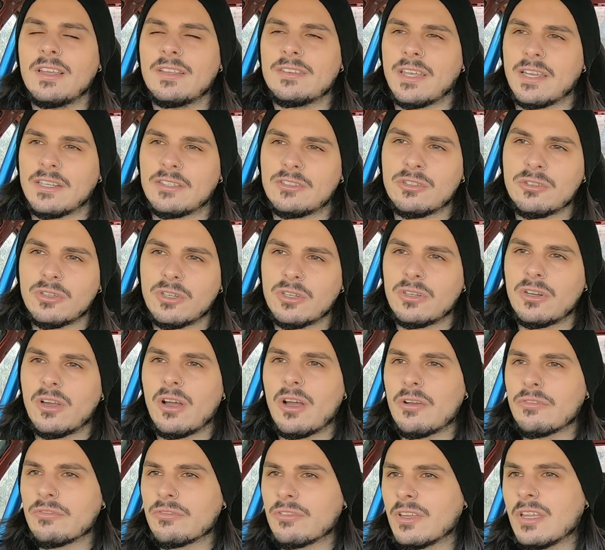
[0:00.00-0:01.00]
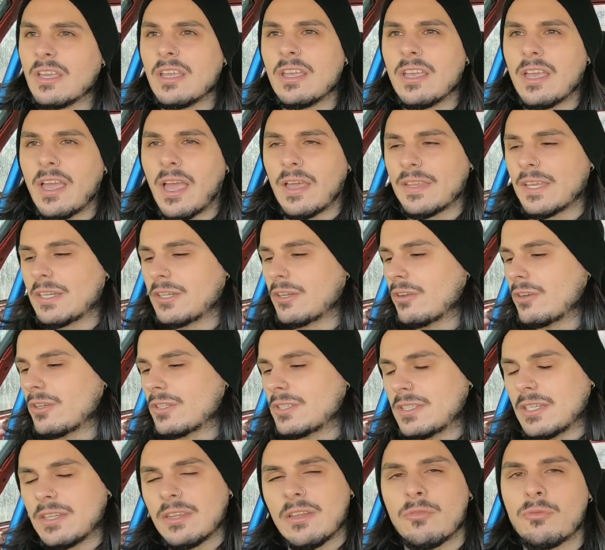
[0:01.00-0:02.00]
They took it off. And I
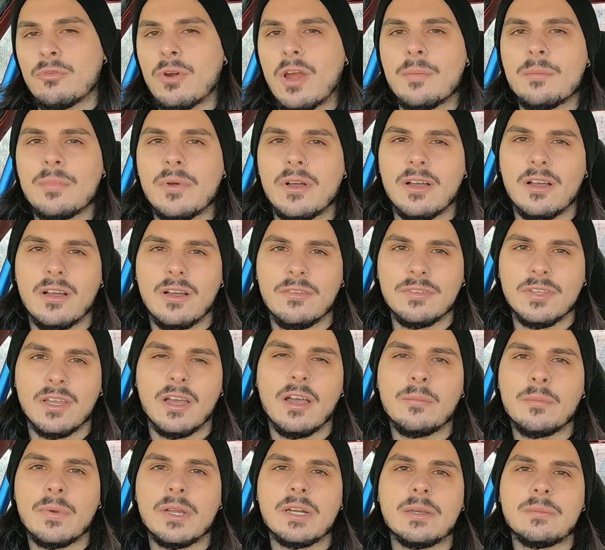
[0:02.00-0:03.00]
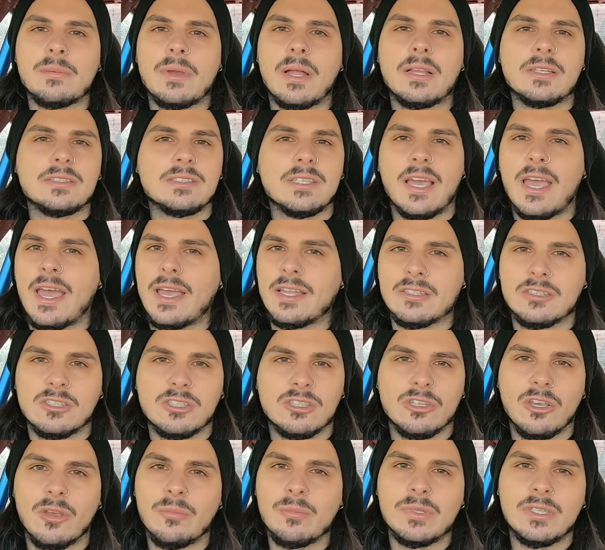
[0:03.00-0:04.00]
noticed in the rubber of the harmonic balancer had
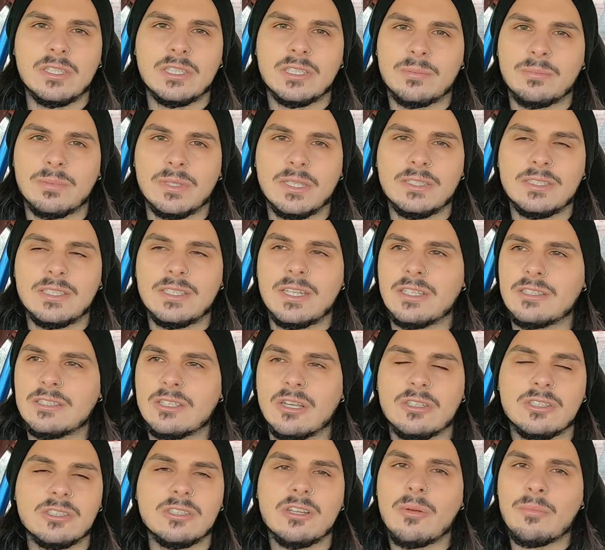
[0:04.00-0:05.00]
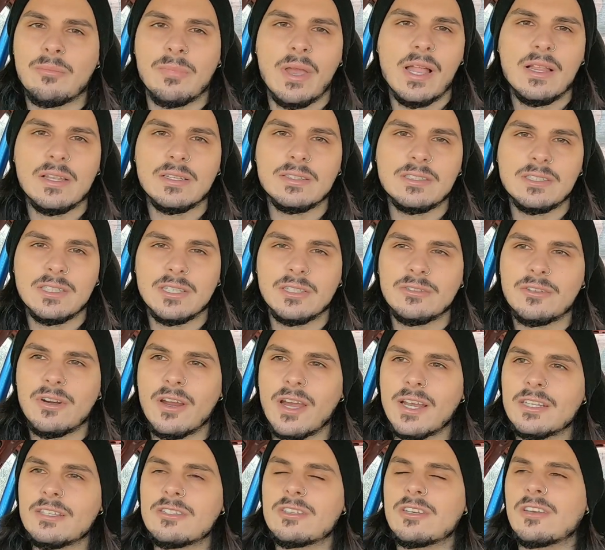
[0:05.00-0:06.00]
so many splits in it, so it's not balancing
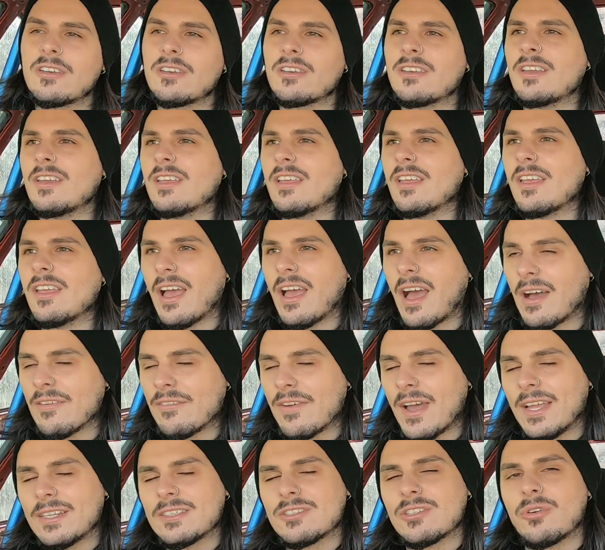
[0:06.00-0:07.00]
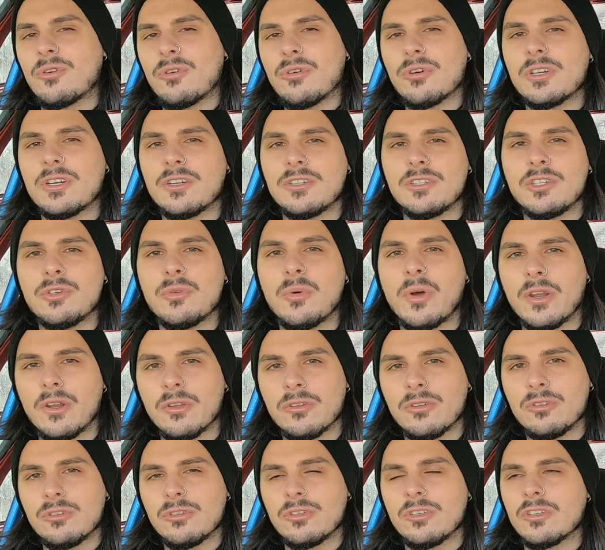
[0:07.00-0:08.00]
right. So I've had to order a new one
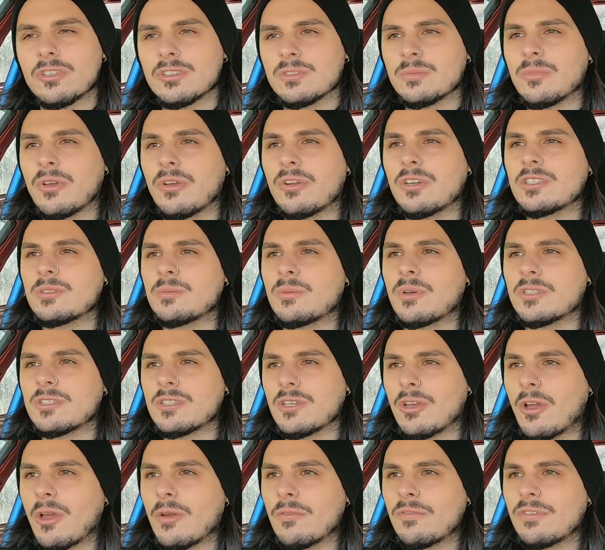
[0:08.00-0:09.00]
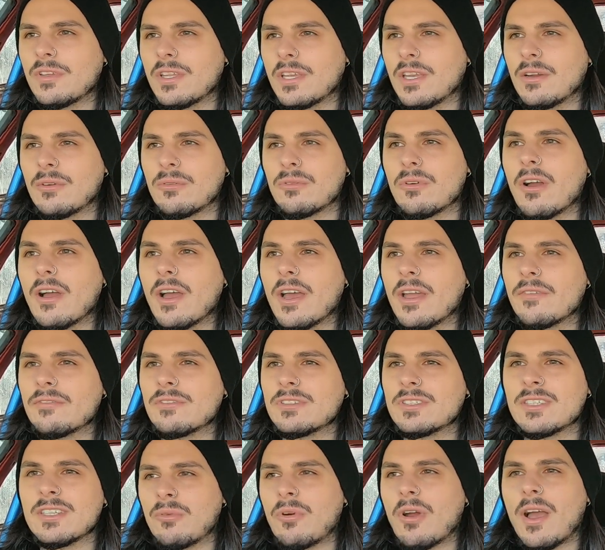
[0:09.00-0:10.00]
on Kudos Motorsport, so hopefully it
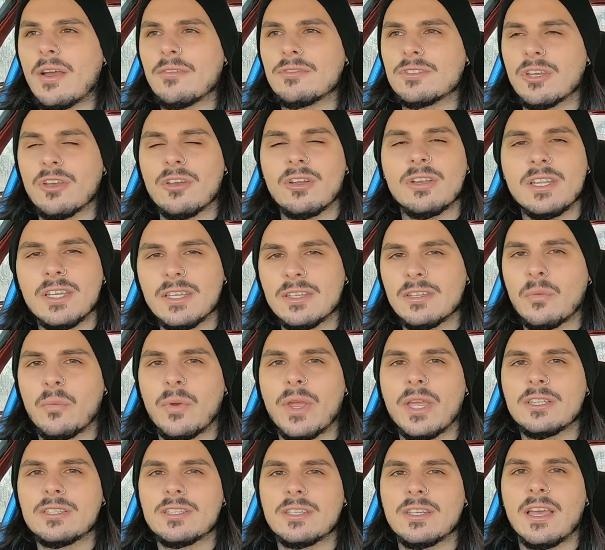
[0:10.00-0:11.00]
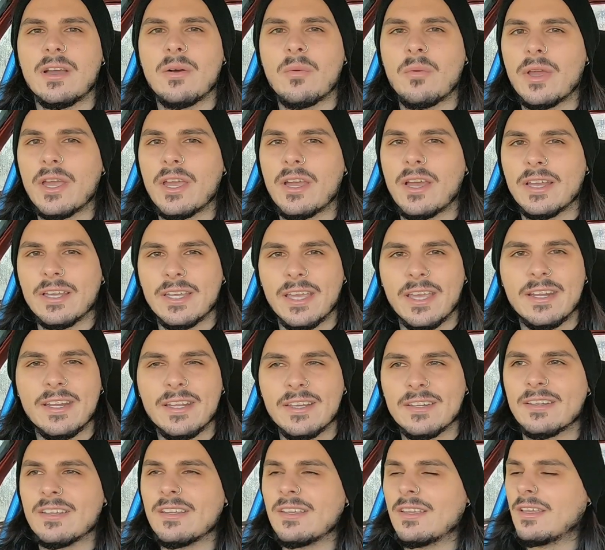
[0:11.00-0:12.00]
arrives early in the week, so that way I get
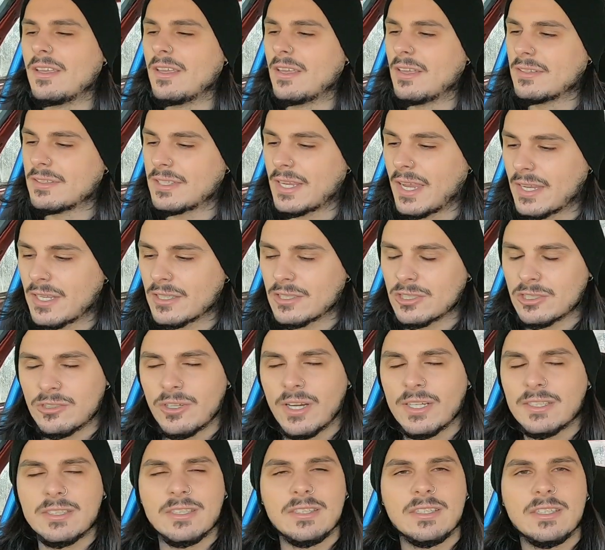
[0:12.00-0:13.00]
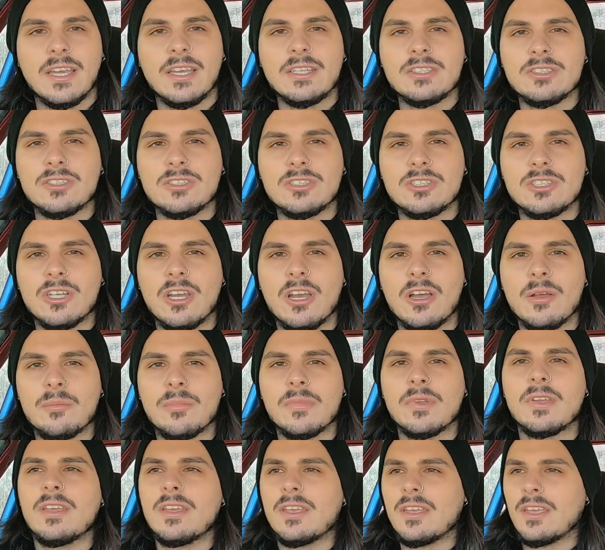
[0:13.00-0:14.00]
it, take it straight to the engine shop,
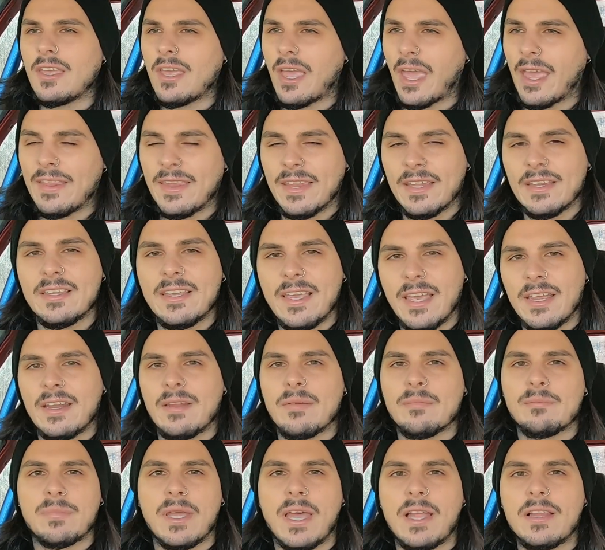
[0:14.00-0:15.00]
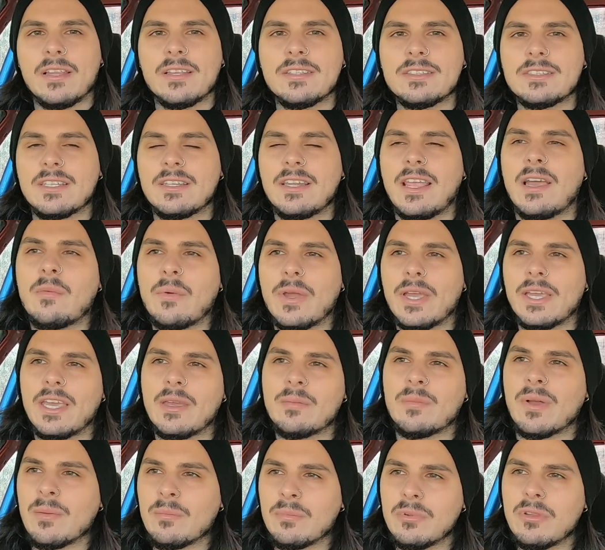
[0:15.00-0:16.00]
and then get it balanced, and that way I
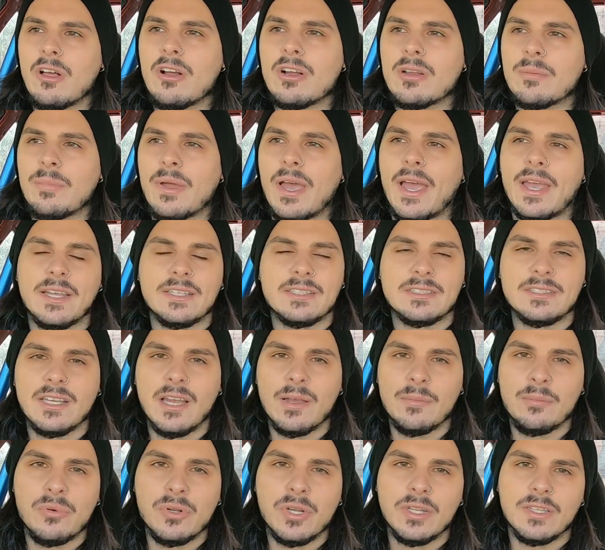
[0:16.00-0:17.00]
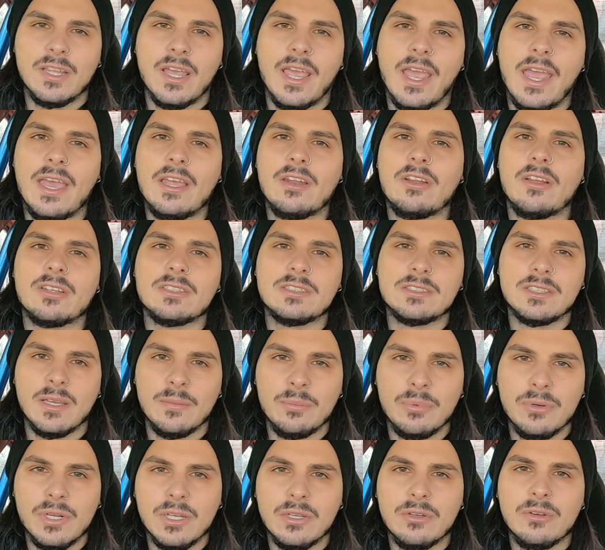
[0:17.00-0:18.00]
get my block back and start putting the head on,
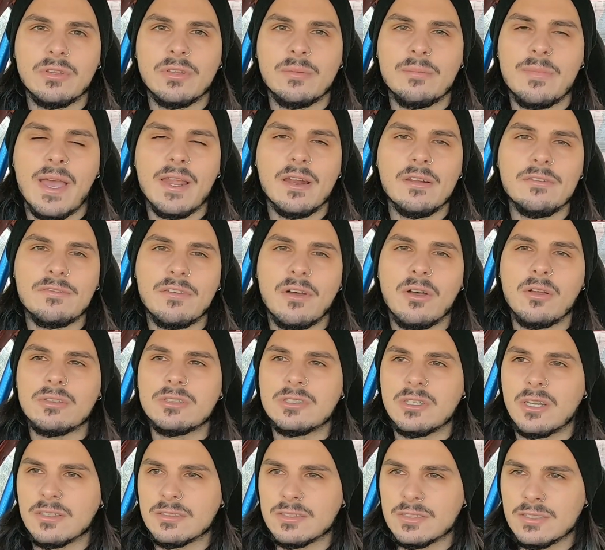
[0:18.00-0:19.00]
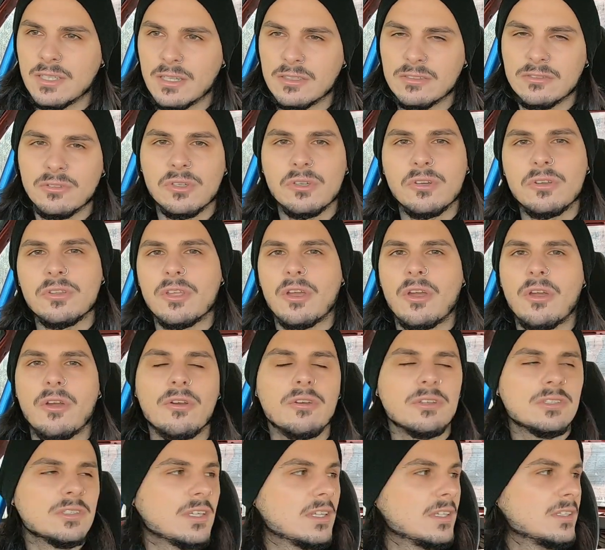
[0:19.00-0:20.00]
start putting all the manifolds on, start doing all the
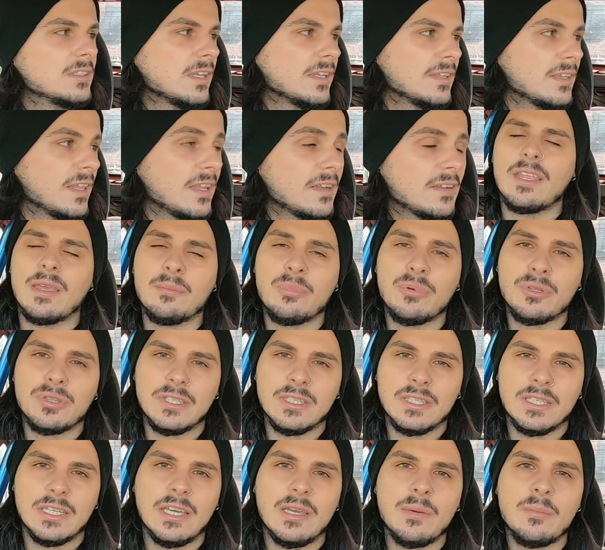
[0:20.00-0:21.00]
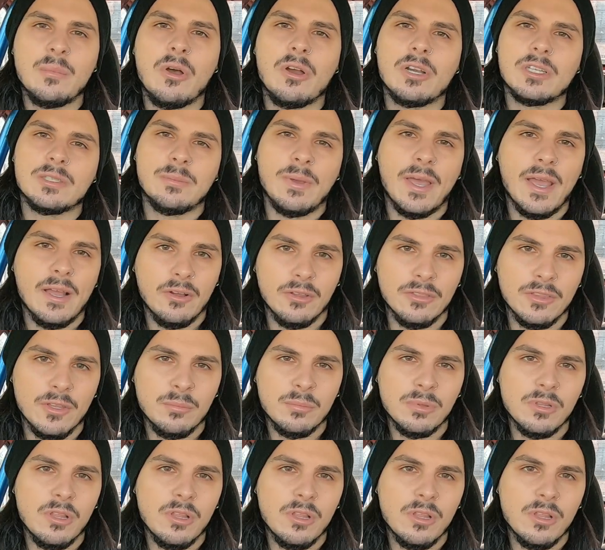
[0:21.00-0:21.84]
hoses, and then put the gearbox back on the